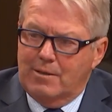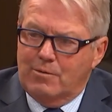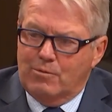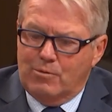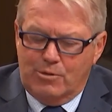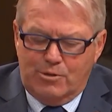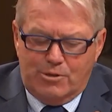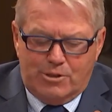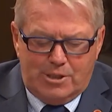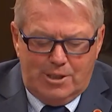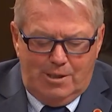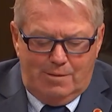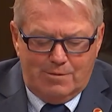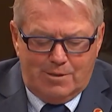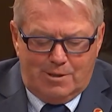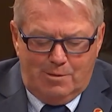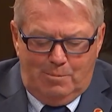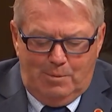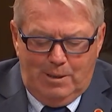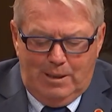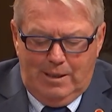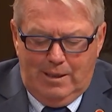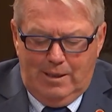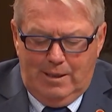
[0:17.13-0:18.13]
where there seems to
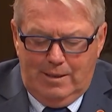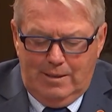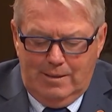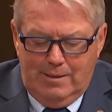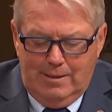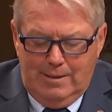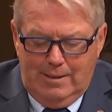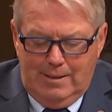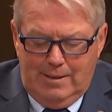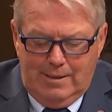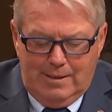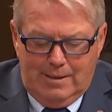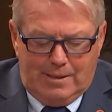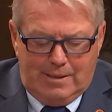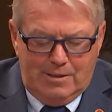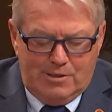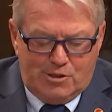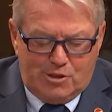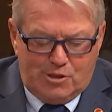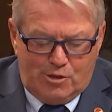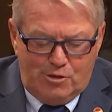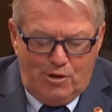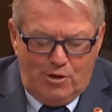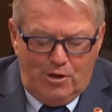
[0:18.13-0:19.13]
be a
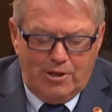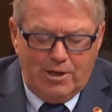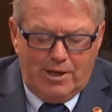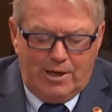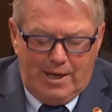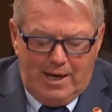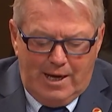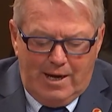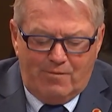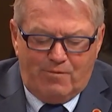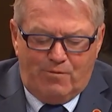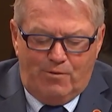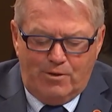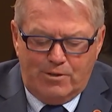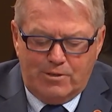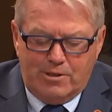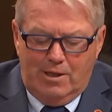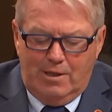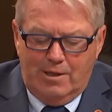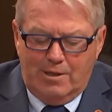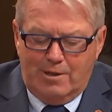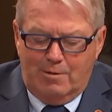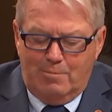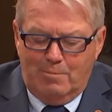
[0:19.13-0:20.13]
concerted effort
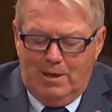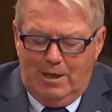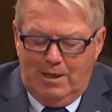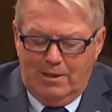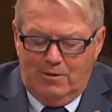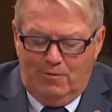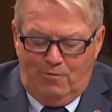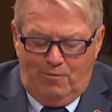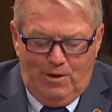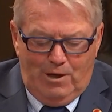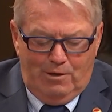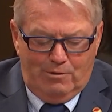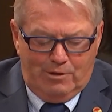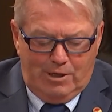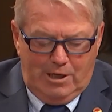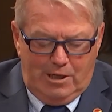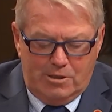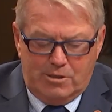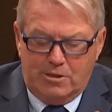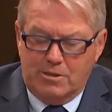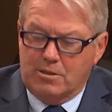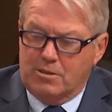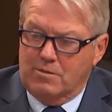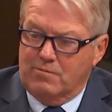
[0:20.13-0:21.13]
to undermine the
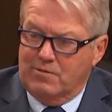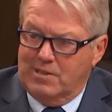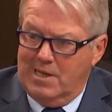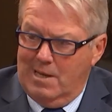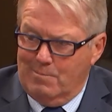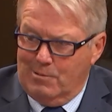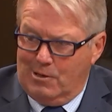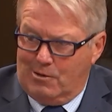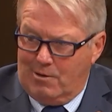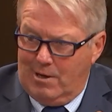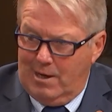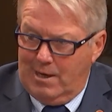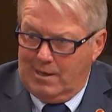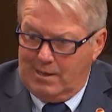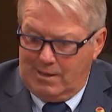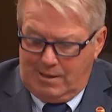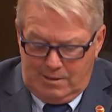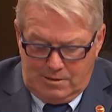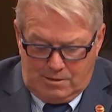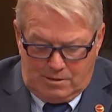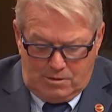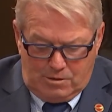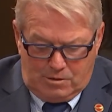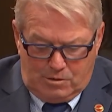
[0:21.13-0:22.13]
foundations of democratic
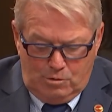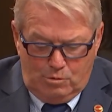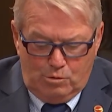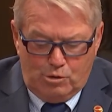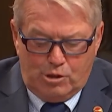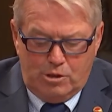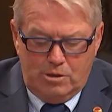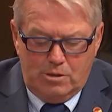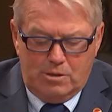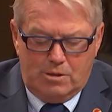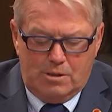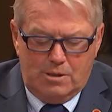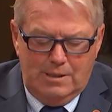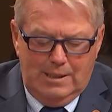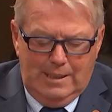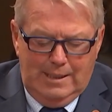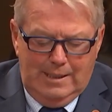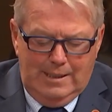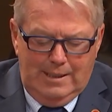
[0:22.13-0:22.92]
institutions